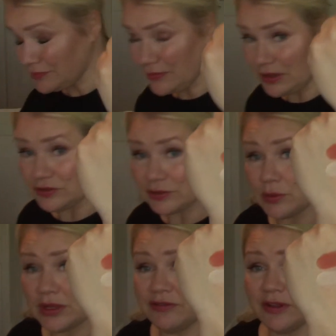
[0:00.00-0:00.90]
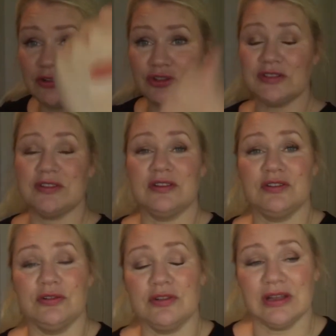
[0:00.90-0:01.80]
So if I just
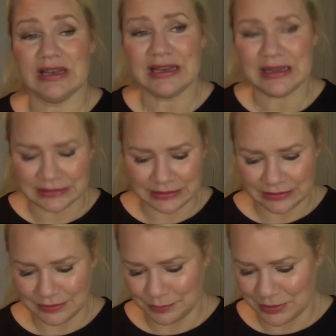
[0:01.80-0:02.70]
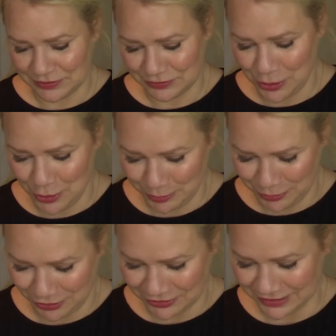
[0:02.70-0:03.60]
took a little bit of
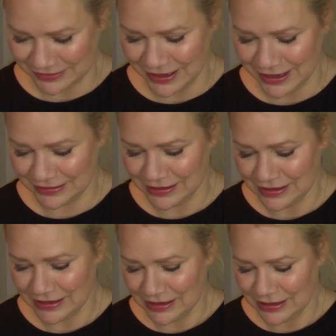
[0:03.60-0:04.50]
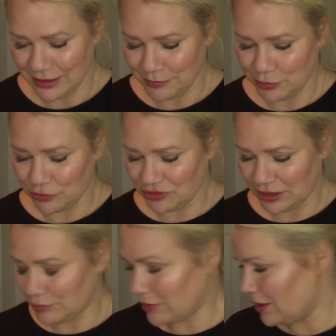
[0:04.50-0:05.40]
product and put
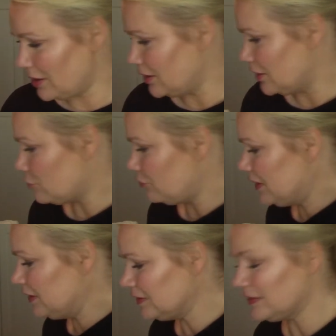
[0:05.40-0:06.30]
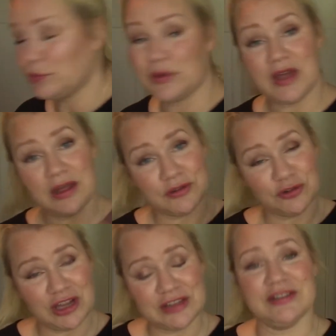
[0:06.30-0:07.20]
in my crease with other
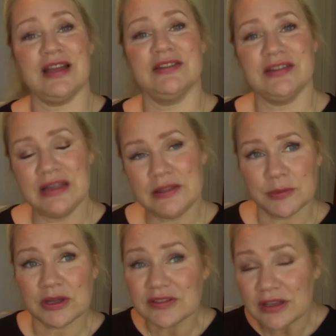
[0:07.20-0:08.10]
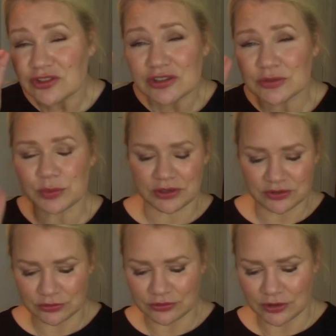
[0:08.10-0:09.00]
shades underneath, because I just wanted
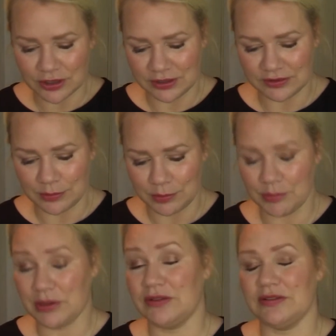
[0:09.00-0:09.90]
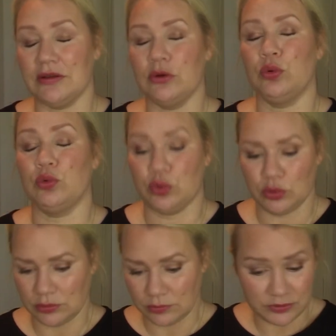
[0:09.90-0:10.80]
to darken it up a bit. Oh,
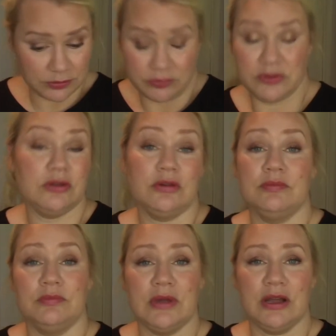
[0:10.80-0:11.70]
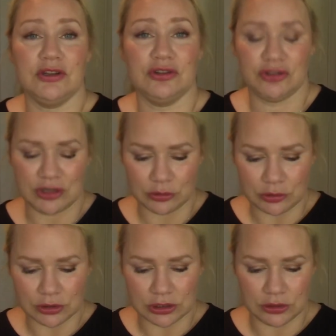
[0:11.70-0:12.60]
the
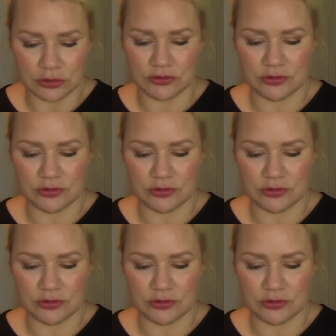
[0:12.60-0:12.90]
eyeshadow looked